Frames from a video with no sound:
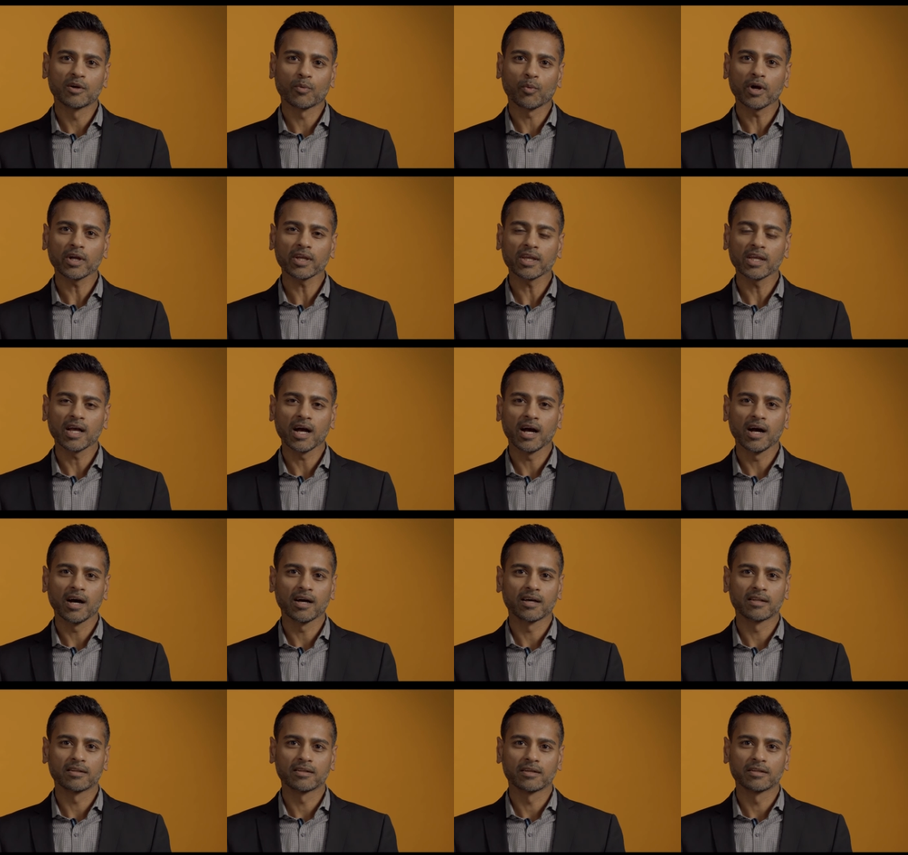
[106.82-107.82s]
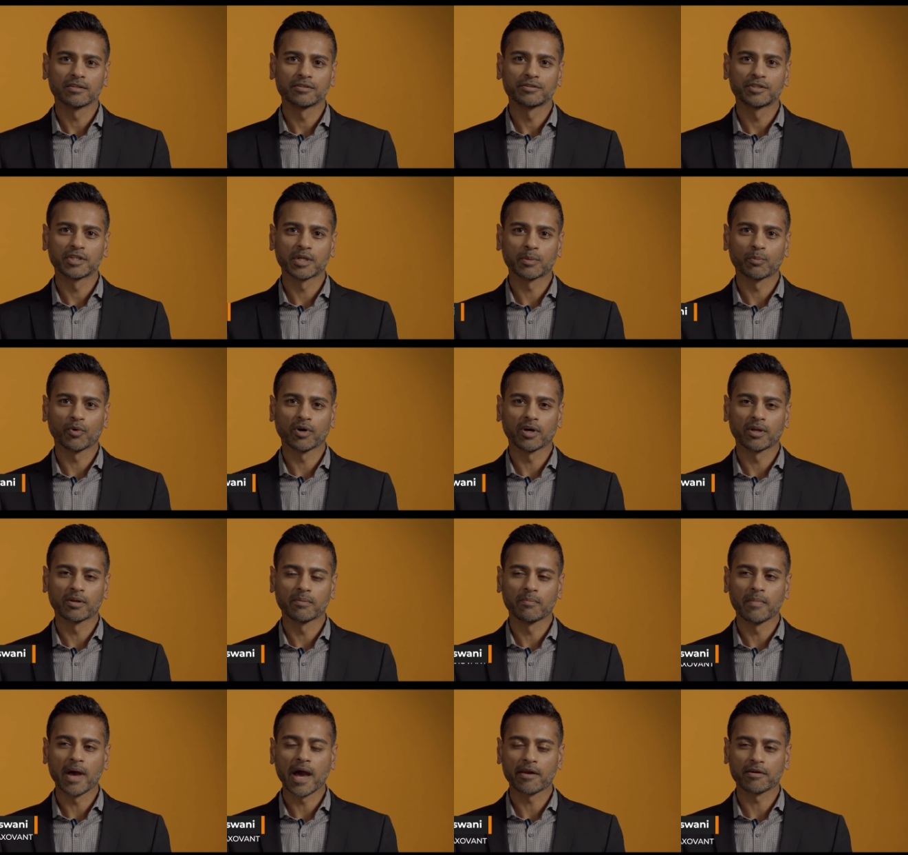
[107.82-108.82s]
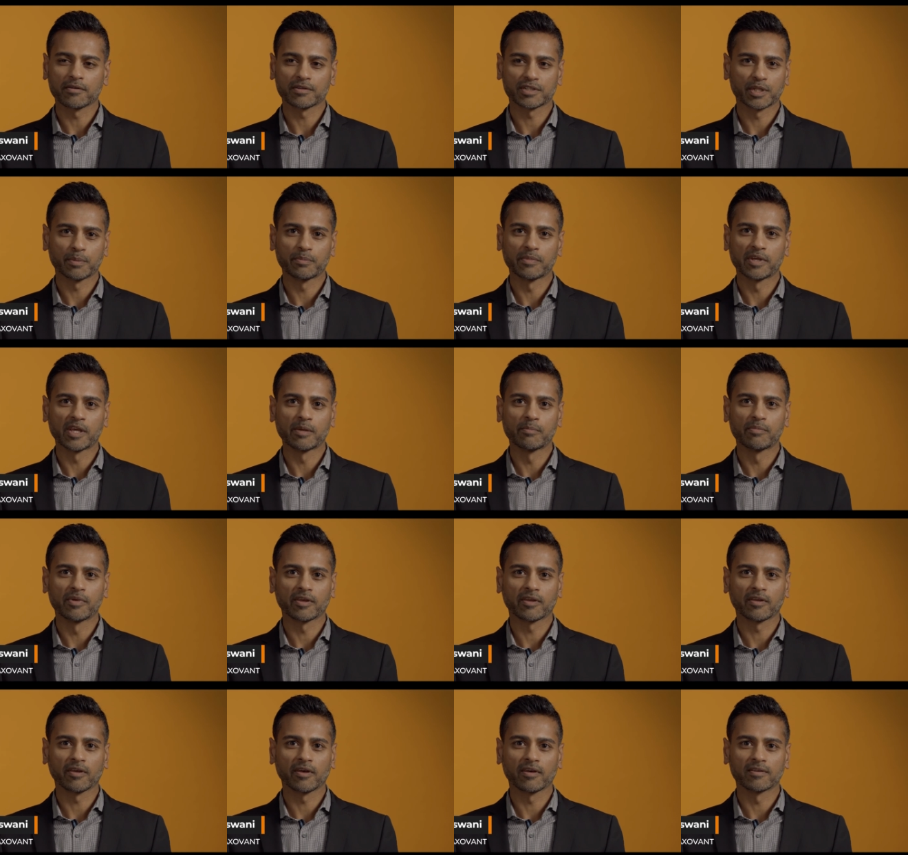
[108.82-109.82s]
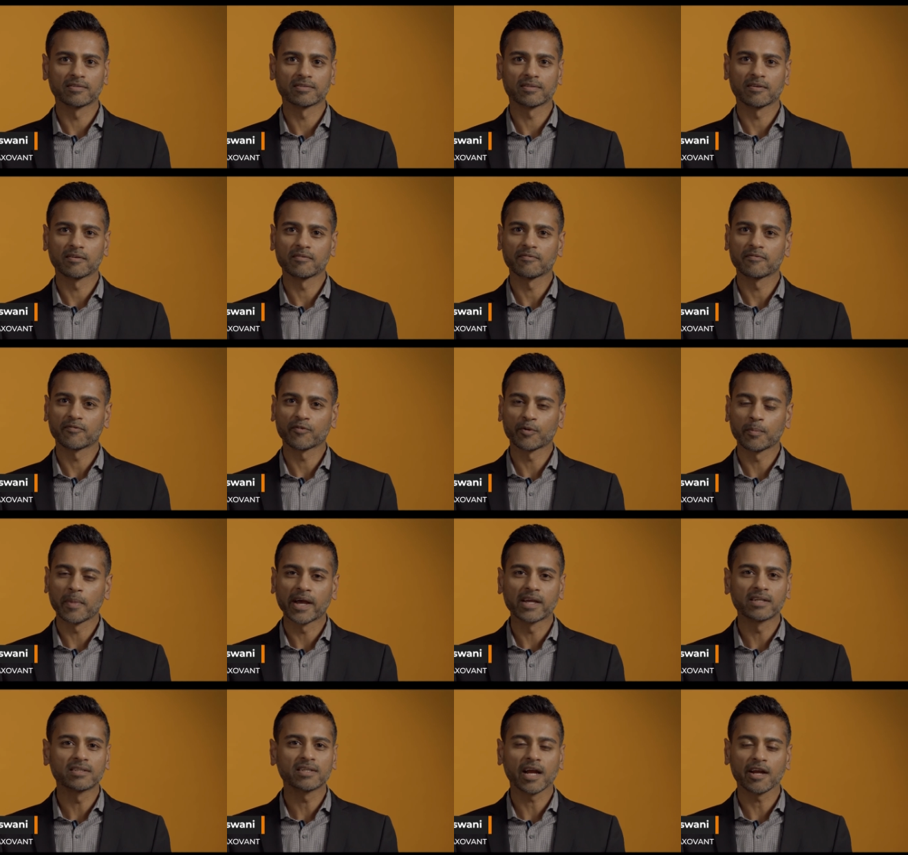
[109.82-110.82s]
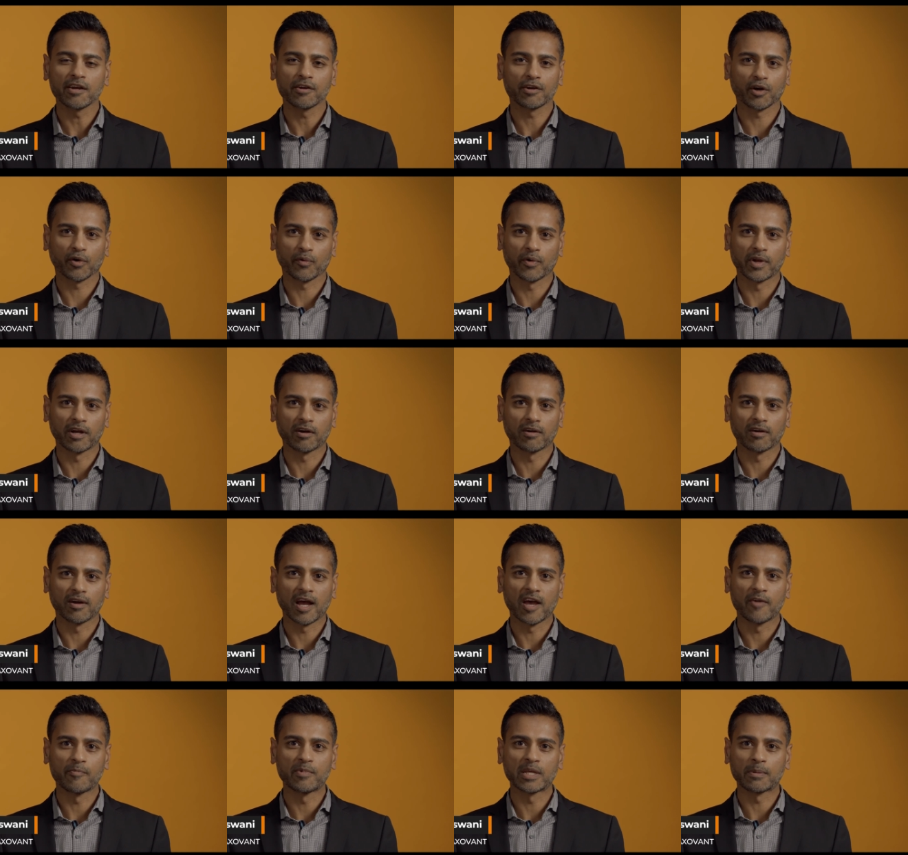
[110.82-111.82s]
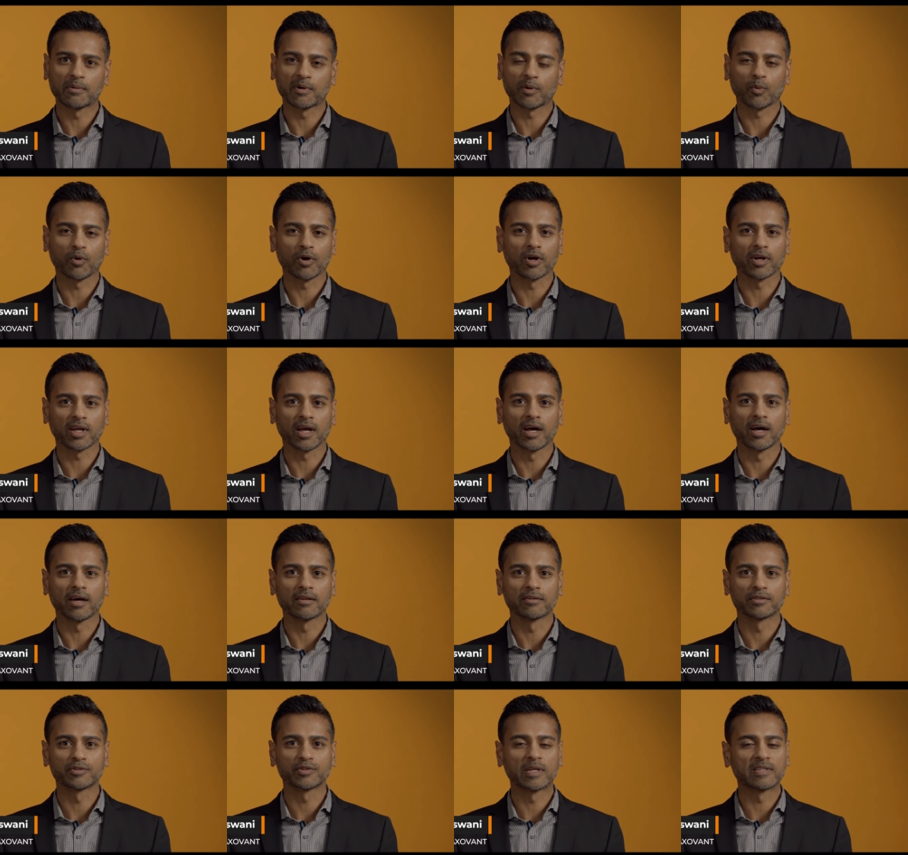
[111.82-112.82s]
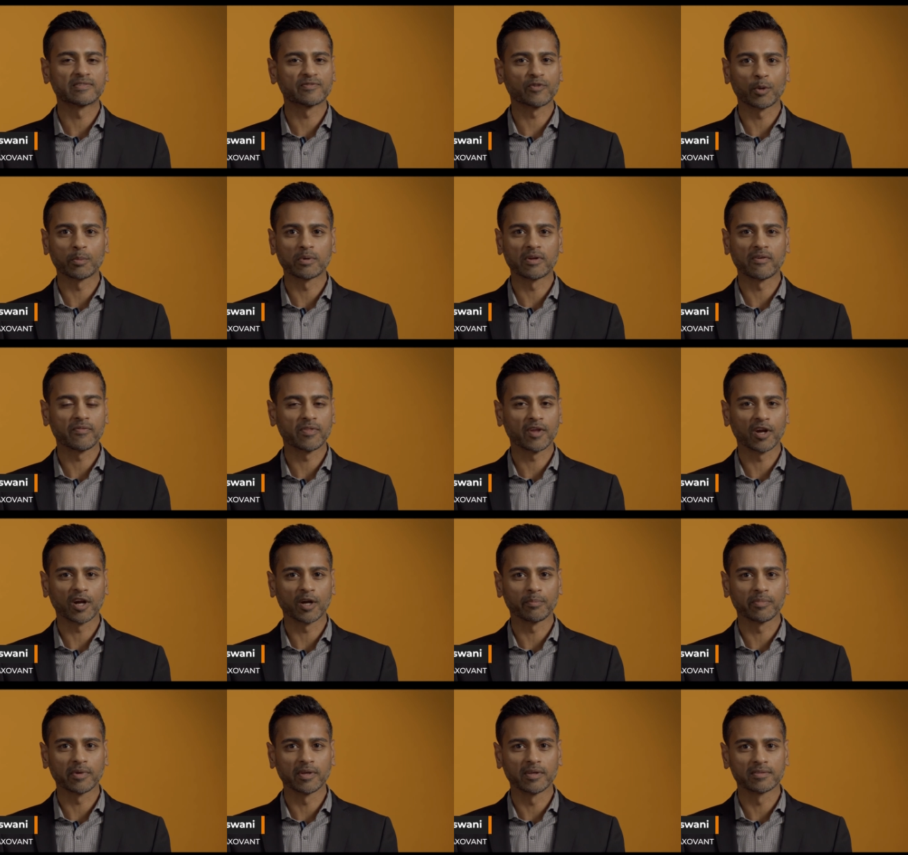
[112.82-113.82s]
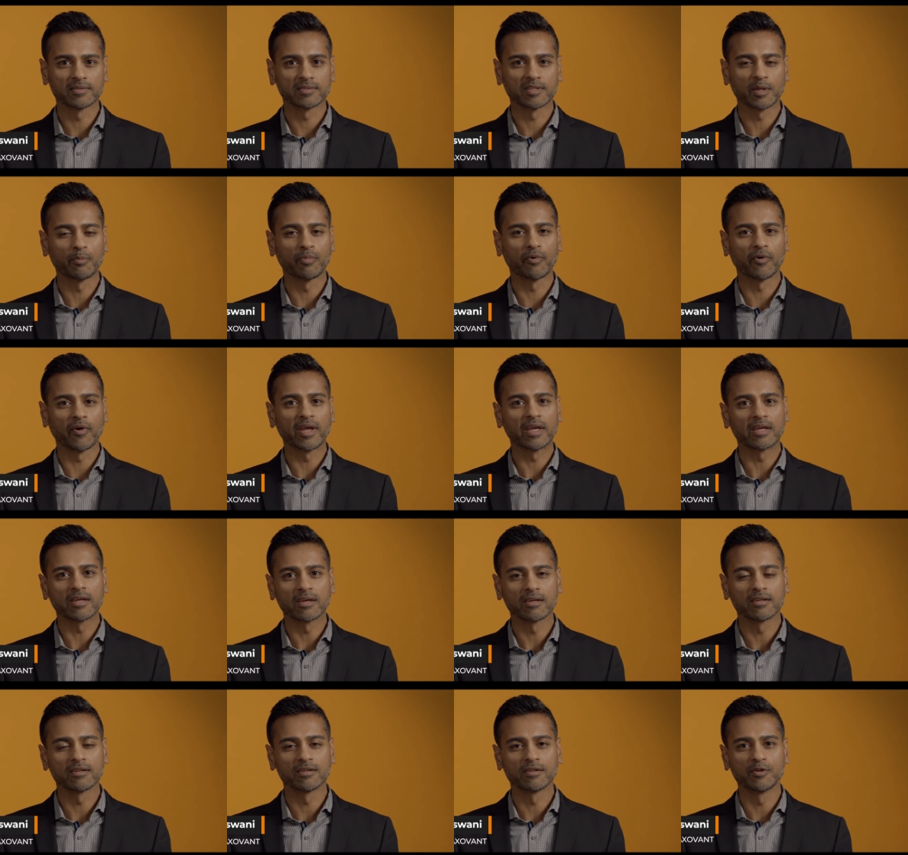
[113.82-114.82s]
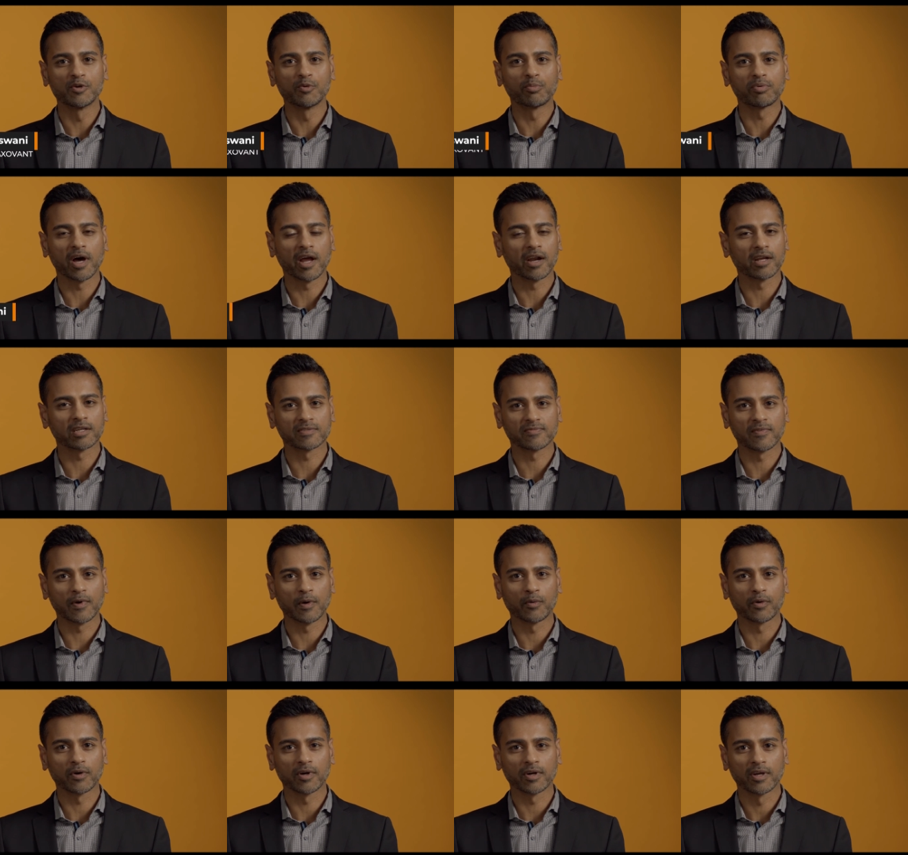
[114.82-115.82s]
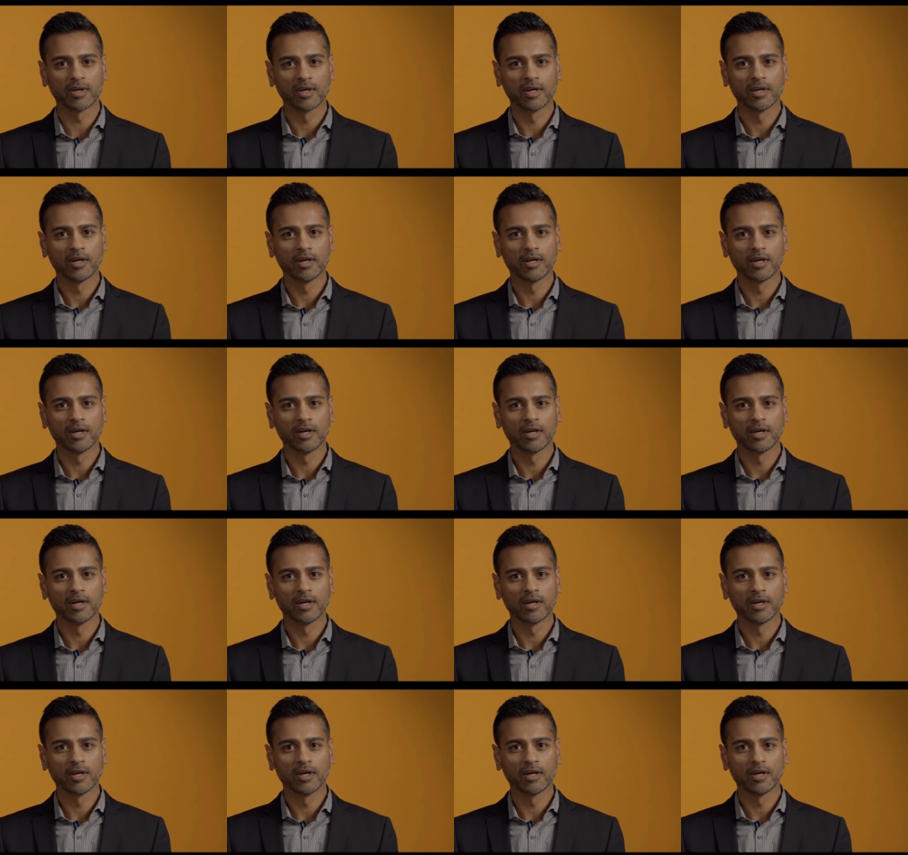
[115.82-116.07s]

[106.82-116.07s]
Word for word: know, working on GM1 matters to me because for my entire career, I've been able to work on transformative therapies to bring new products forward